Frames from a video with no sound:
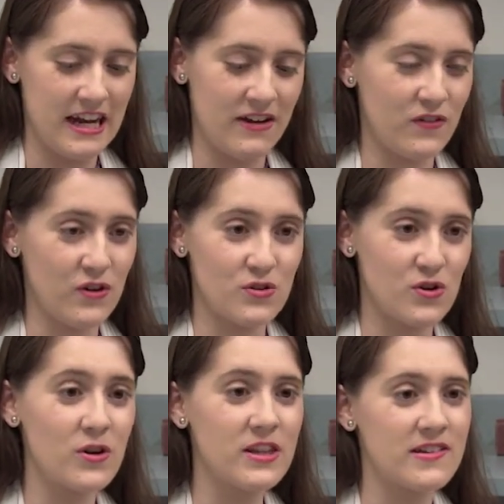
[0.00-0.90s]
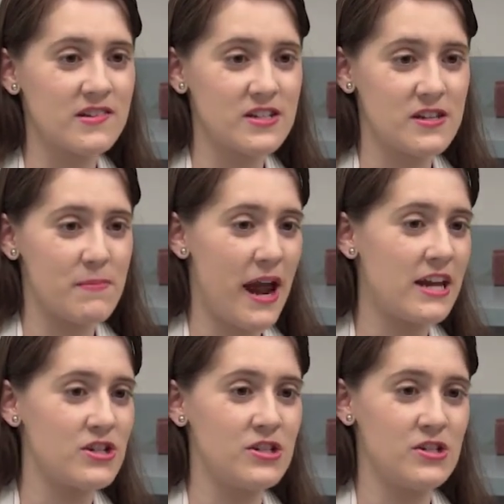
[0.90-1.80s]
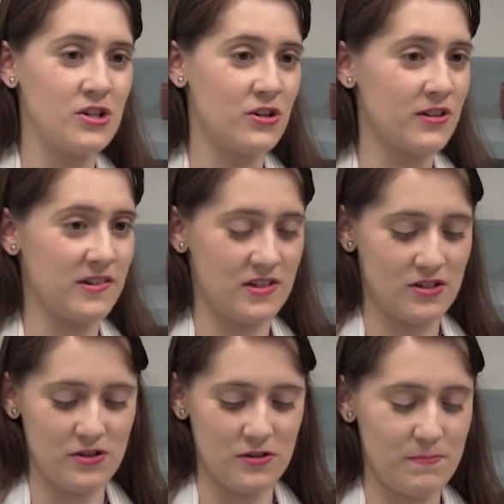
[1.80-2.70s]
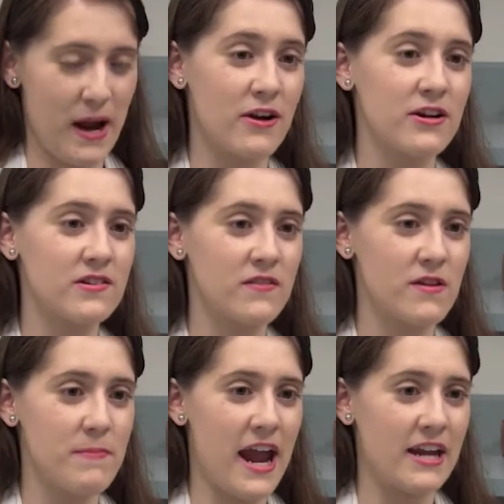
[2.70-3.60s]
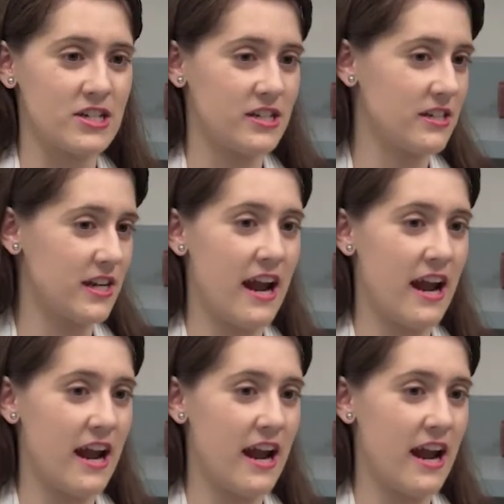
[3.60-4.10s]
if you don't listen to the patient, you don't listen to parents of the patient,